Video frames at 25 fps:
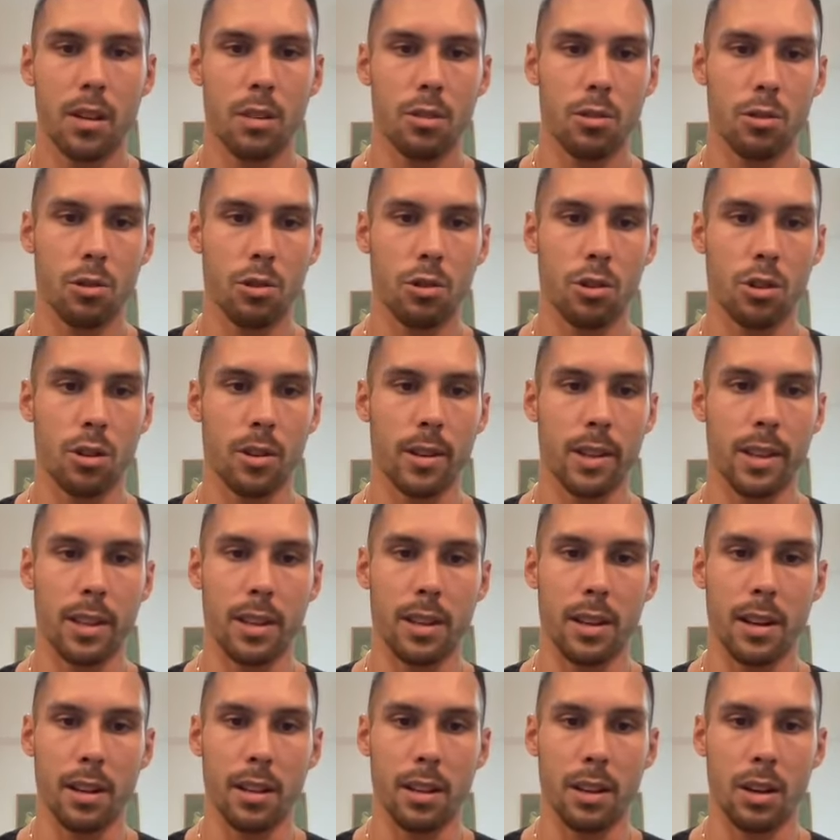just showing the
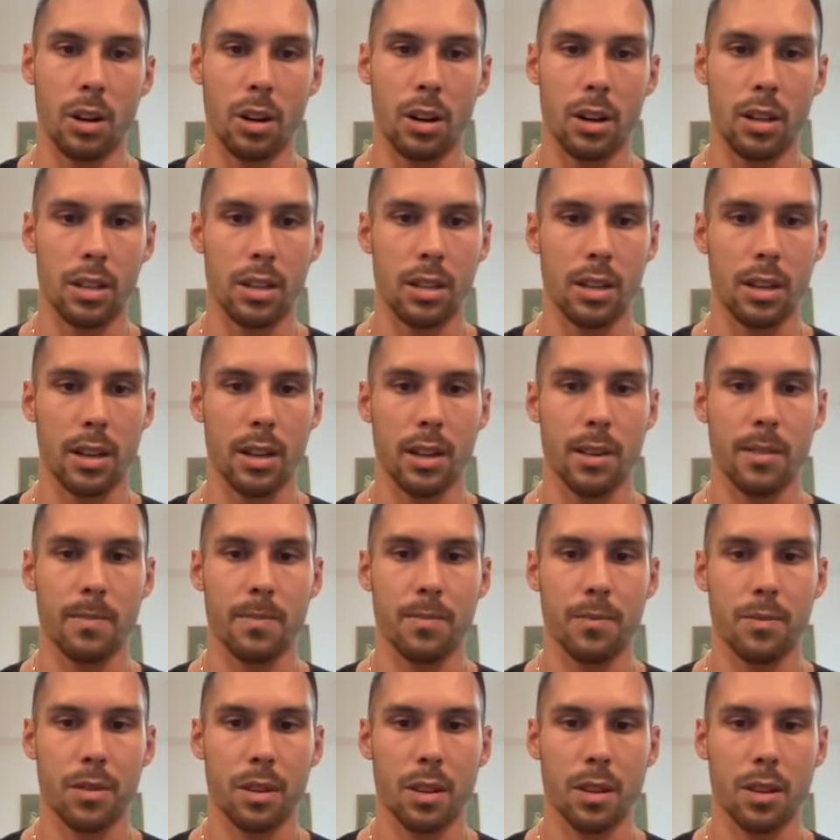daily RSI
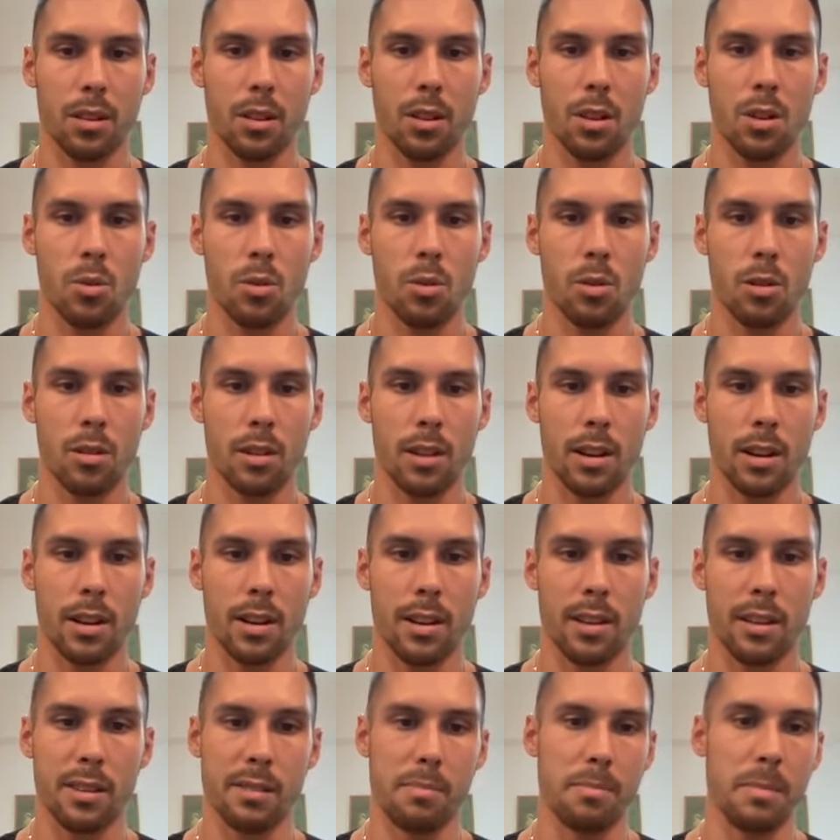lower than it
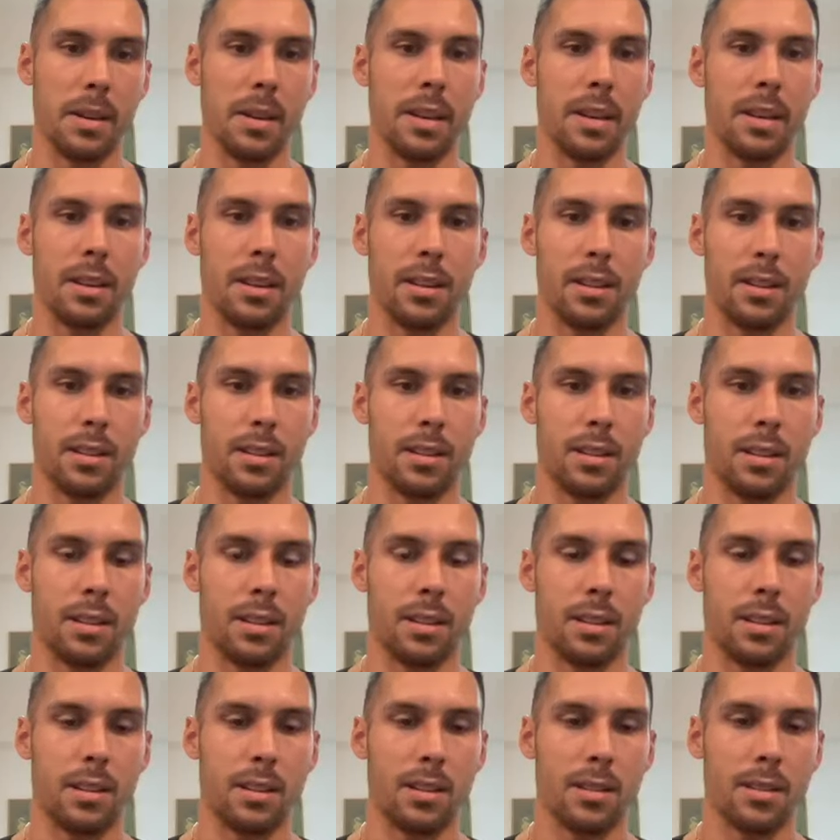has been
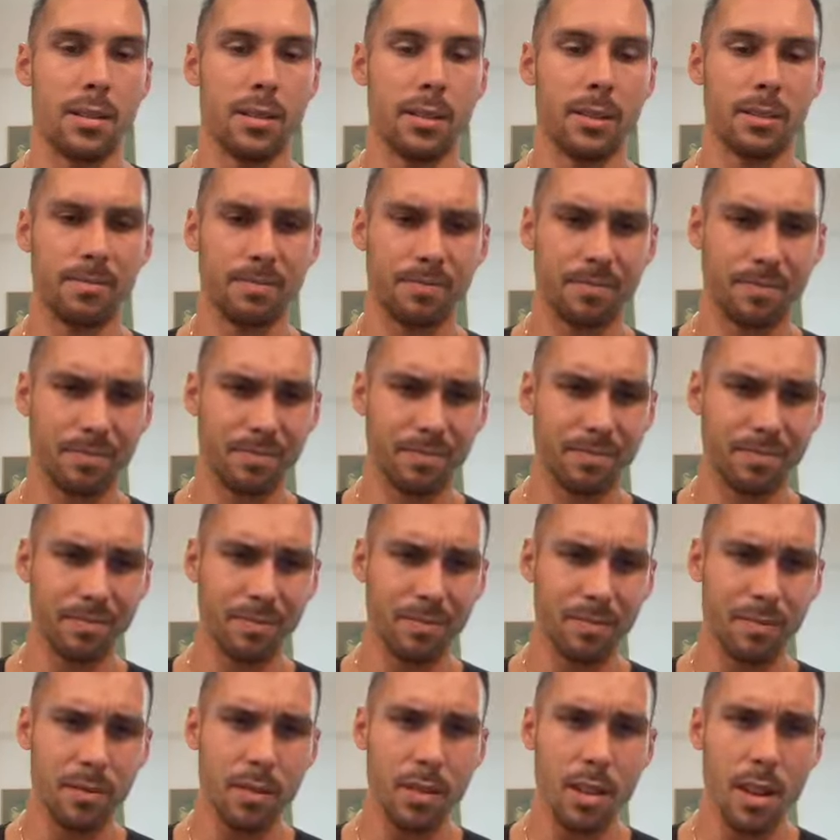since
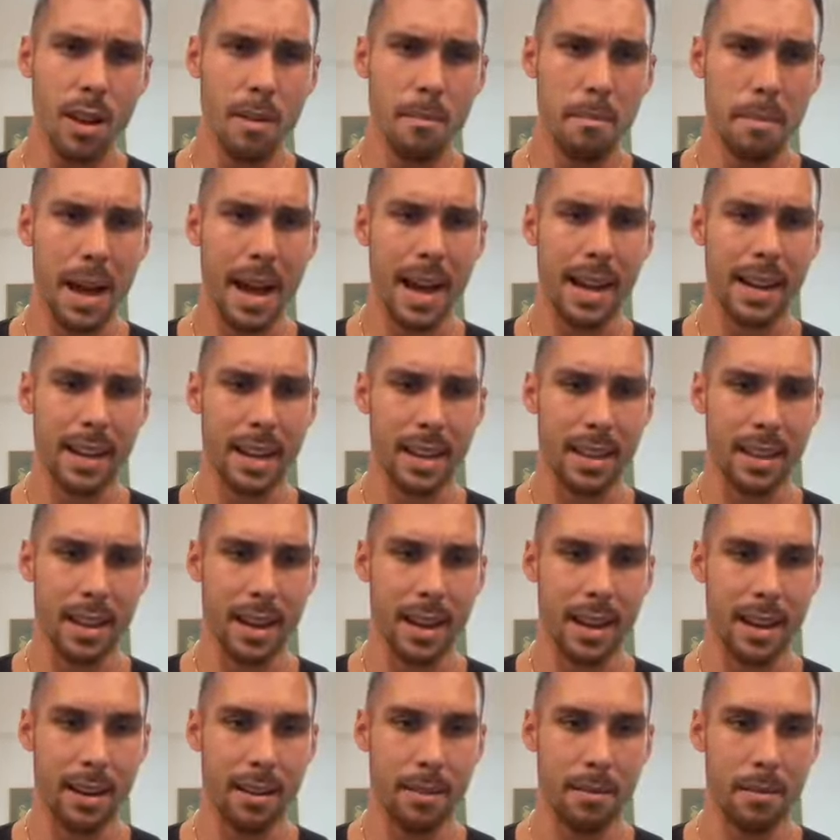back at
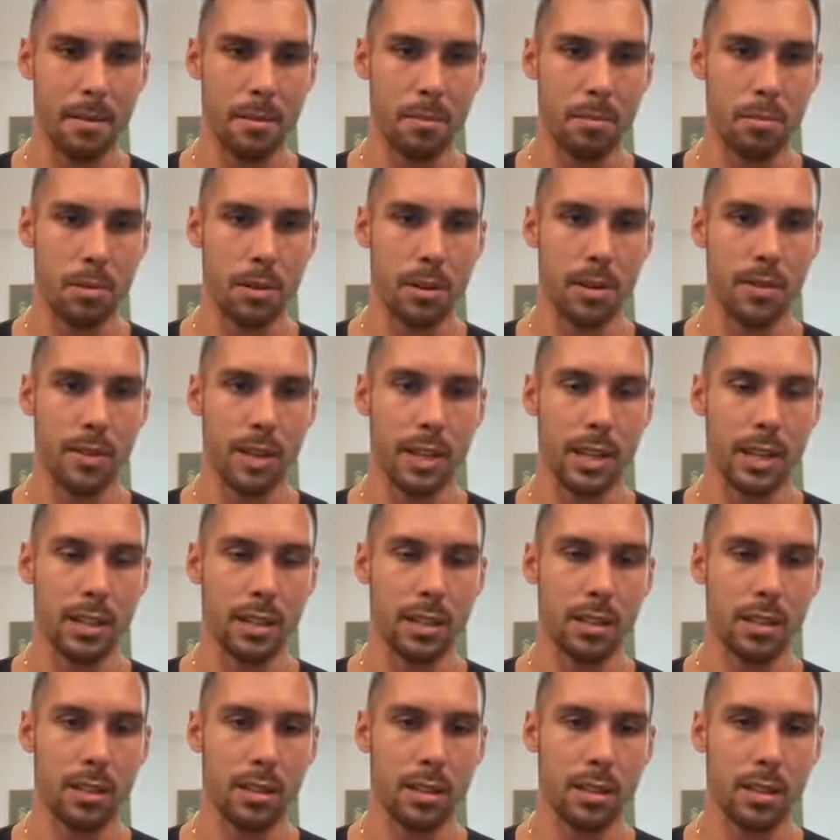that
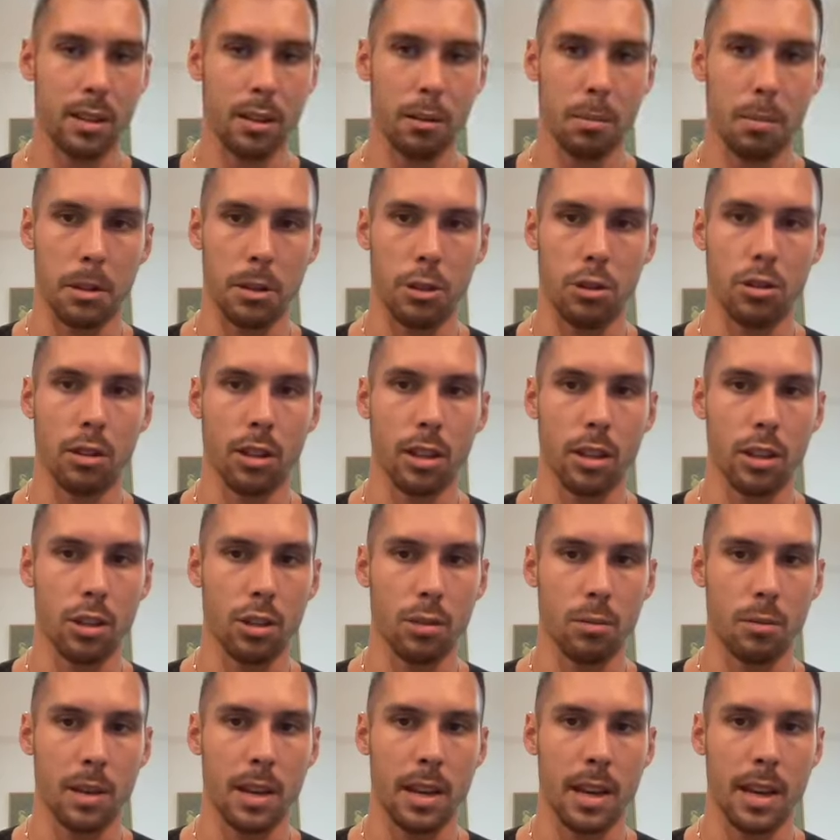previous
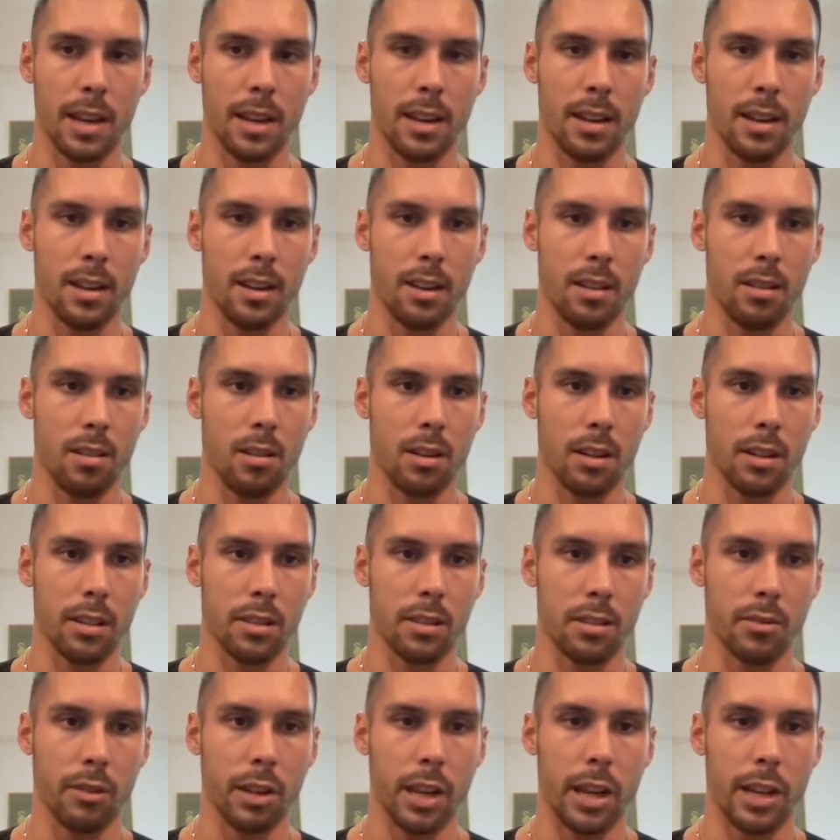capitulation we had
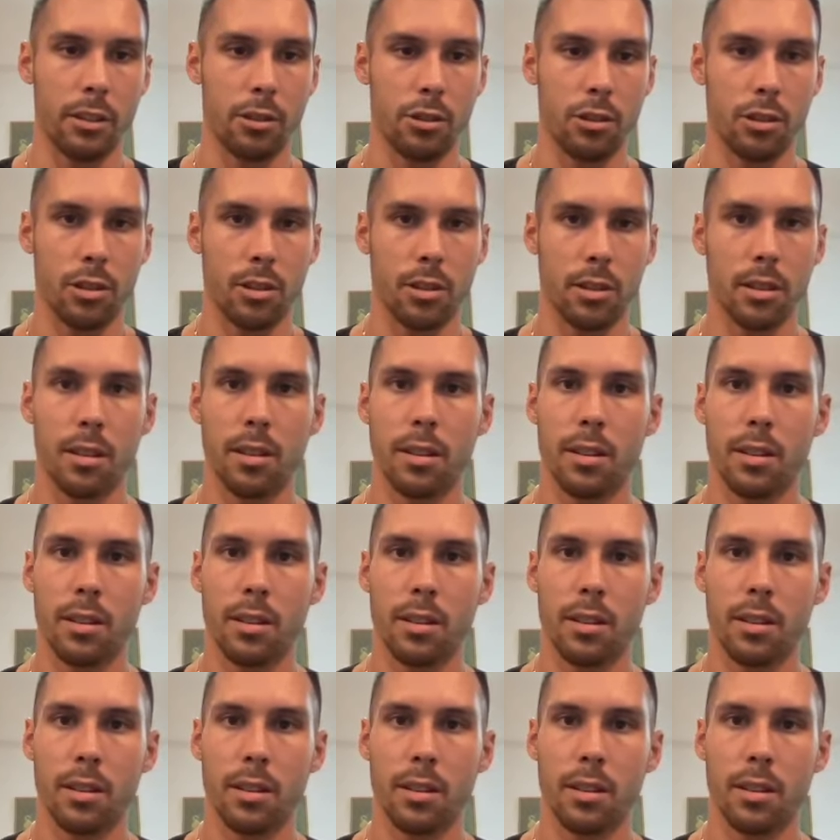August of last year.